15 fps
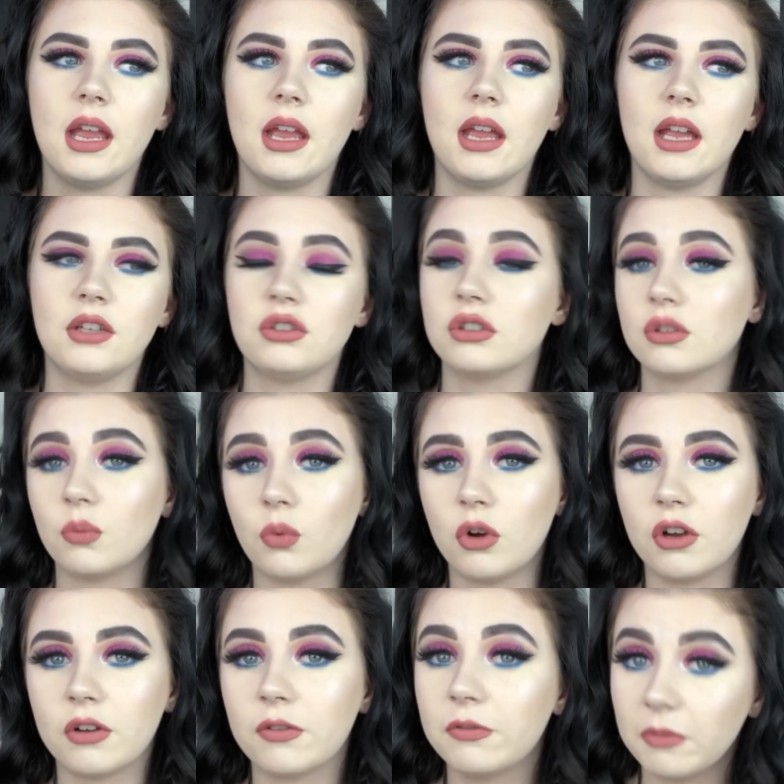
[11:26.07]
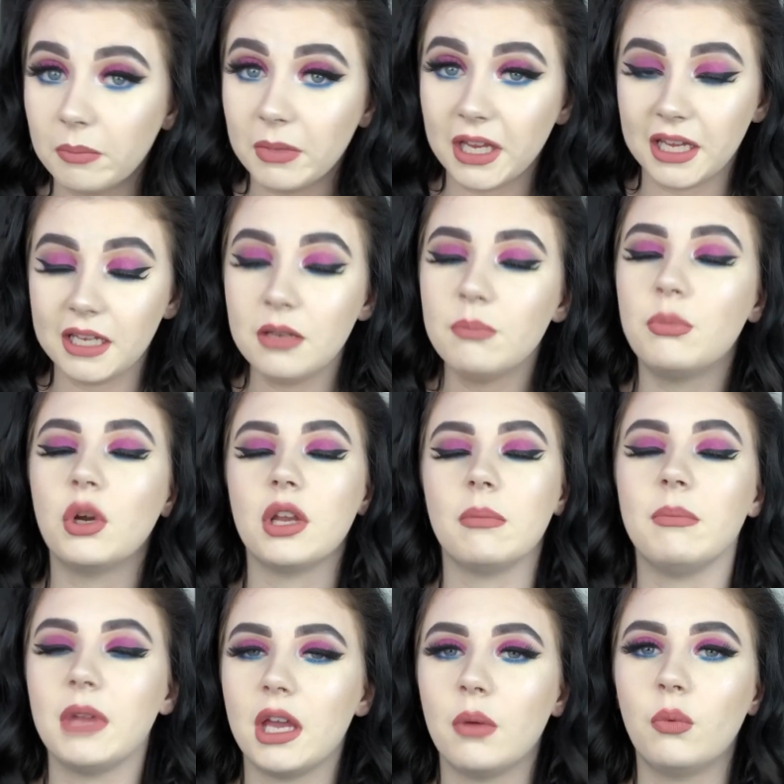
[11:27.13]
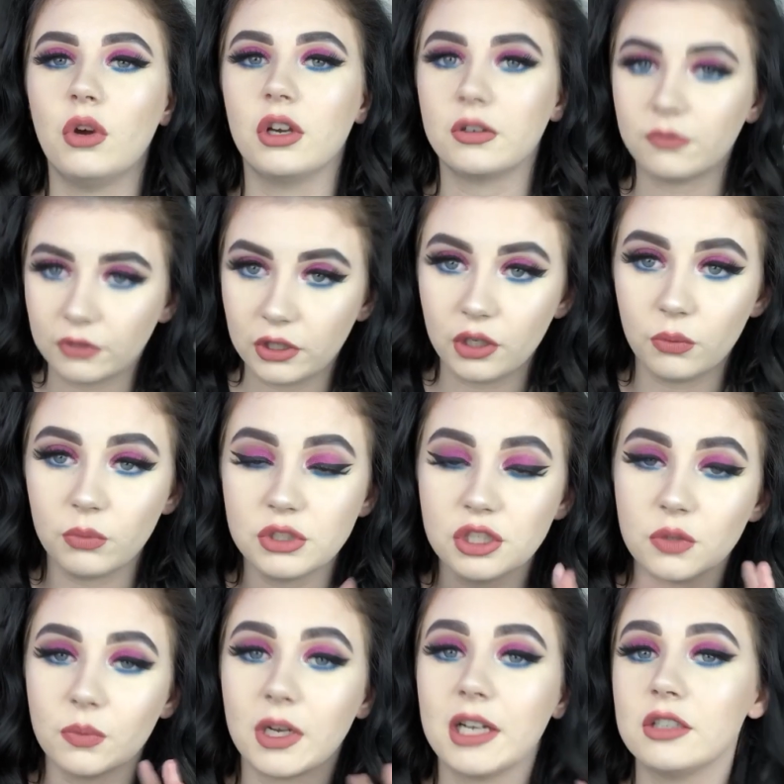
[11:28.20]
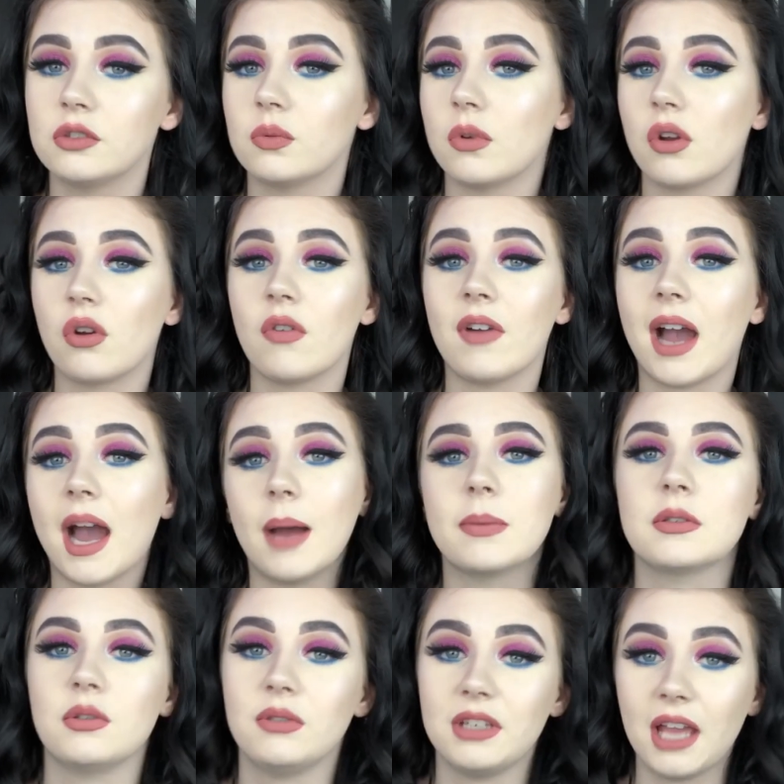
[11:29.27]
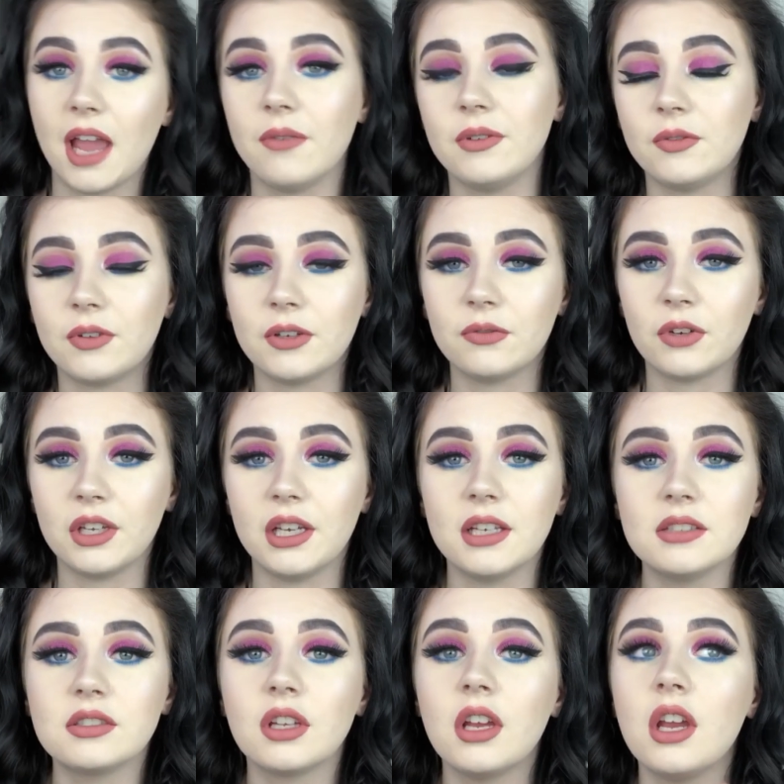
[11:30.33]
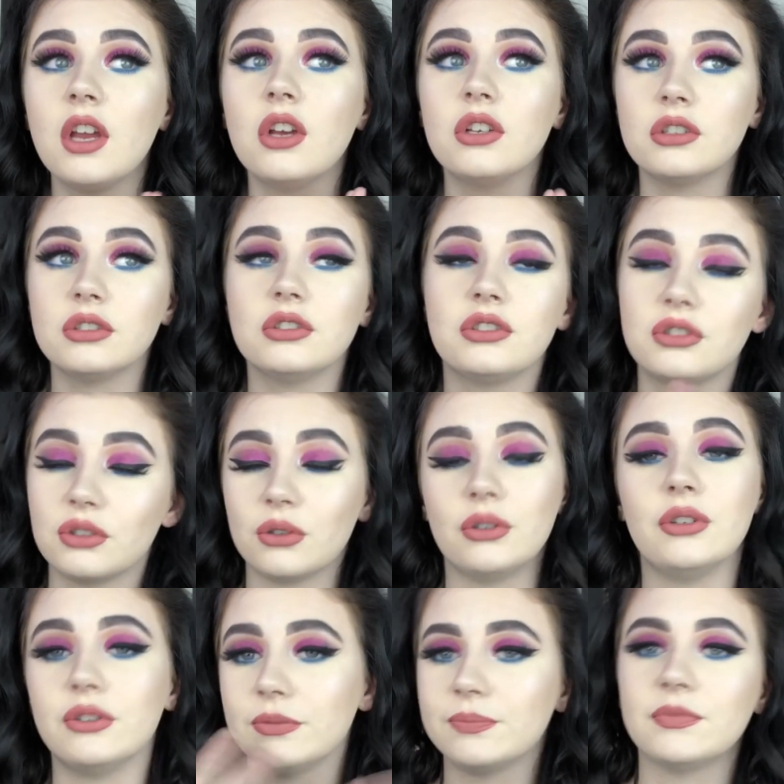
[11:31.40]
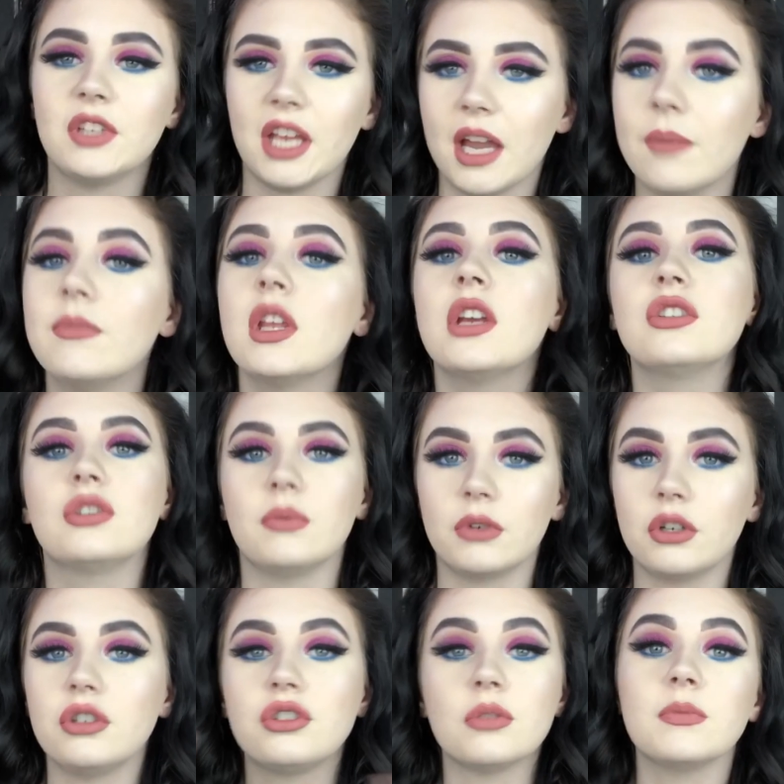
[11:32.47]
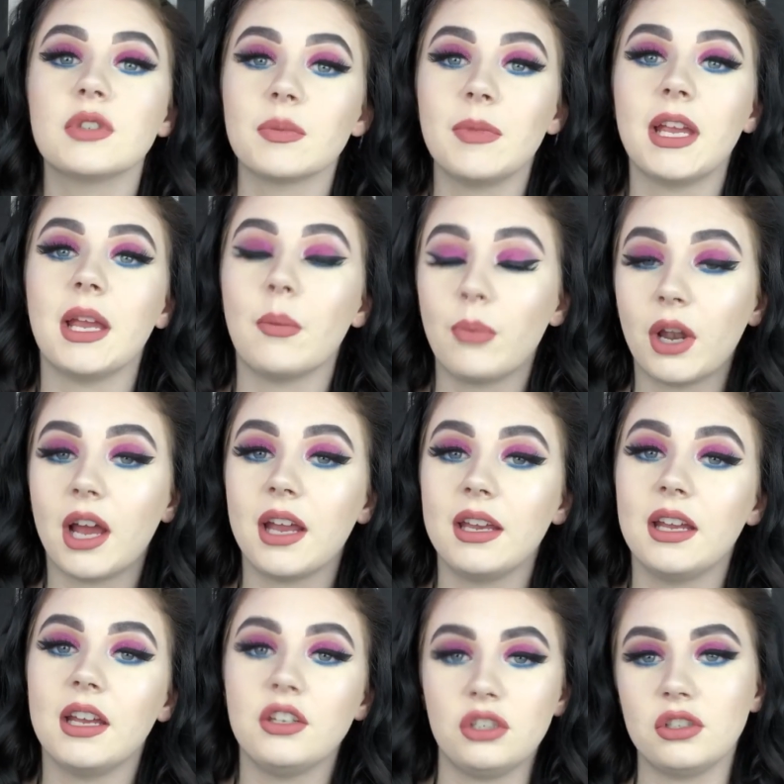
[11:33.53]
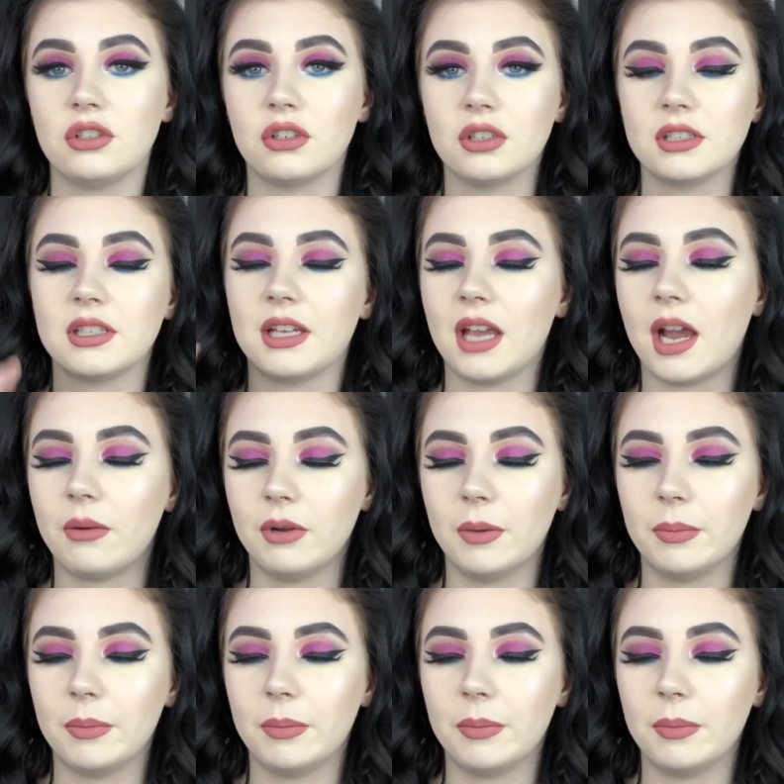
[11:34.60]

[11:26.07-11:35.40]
it doesn't work for me but it may work for you, which is why I just want to cover absolutely everything for you. So yeah, so we're going to jump to me applying it and you're going to see how it